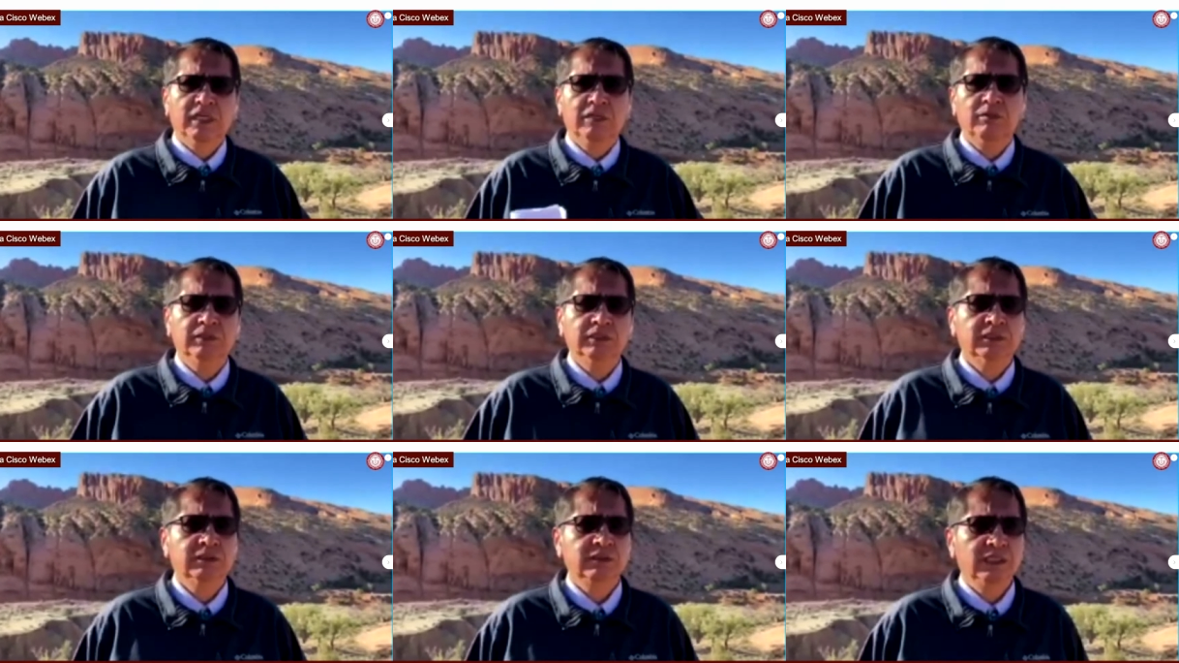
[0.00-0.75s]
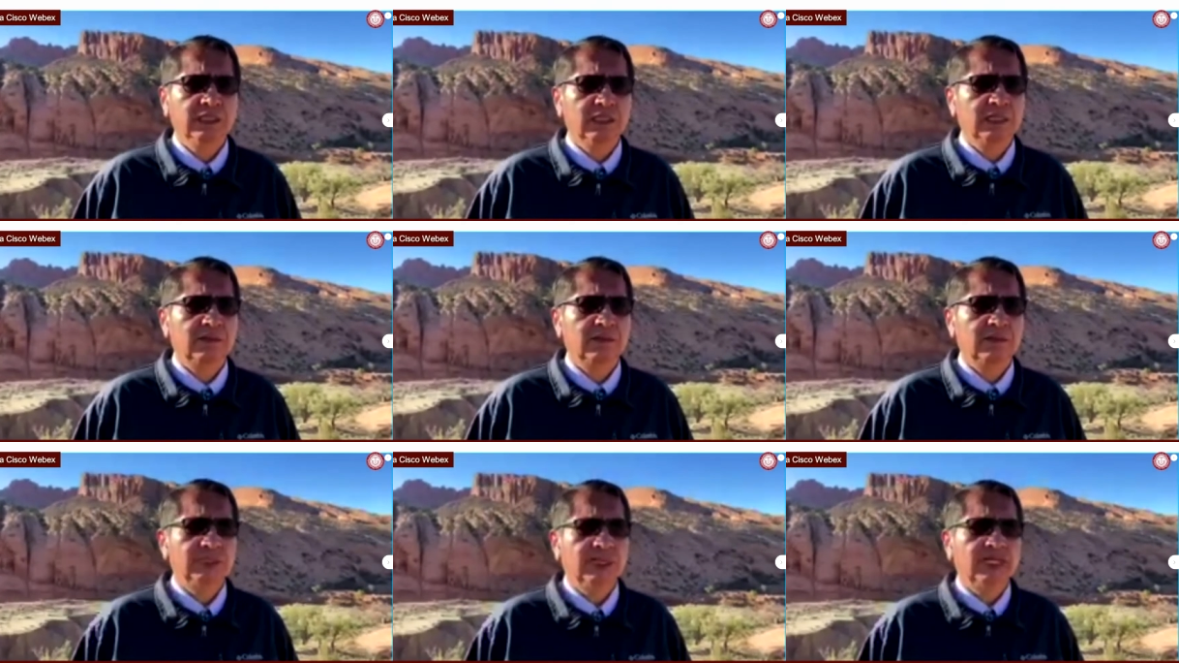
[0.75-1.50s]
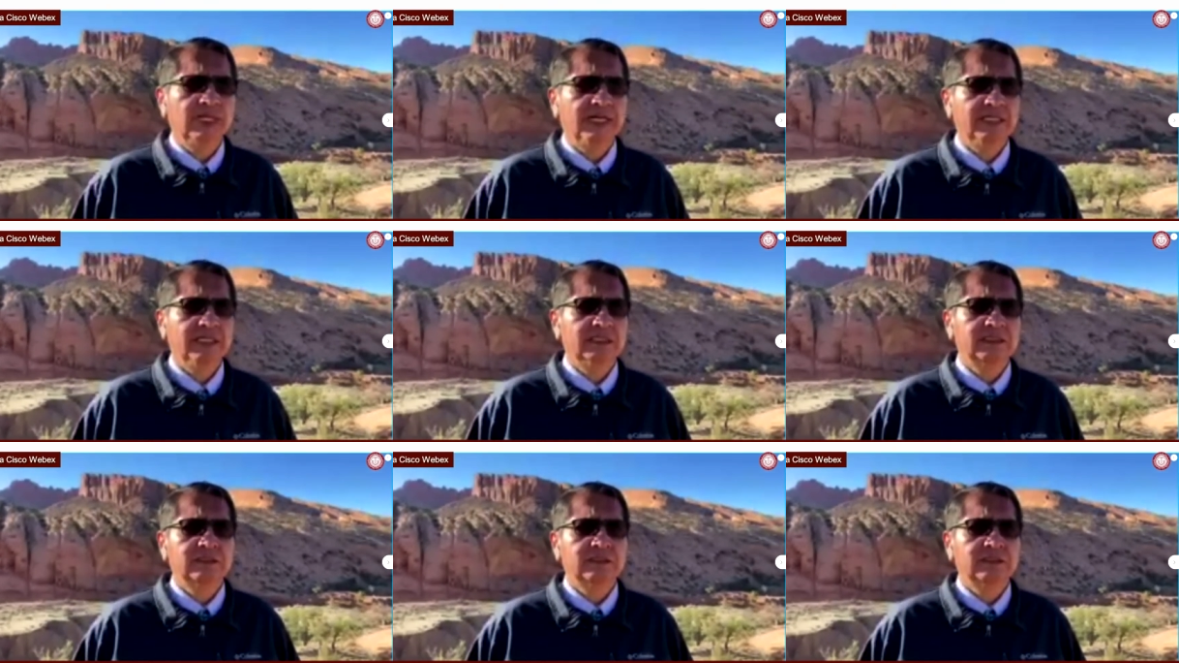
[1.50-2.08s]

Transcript: Hello, wish to, you know, the Kara,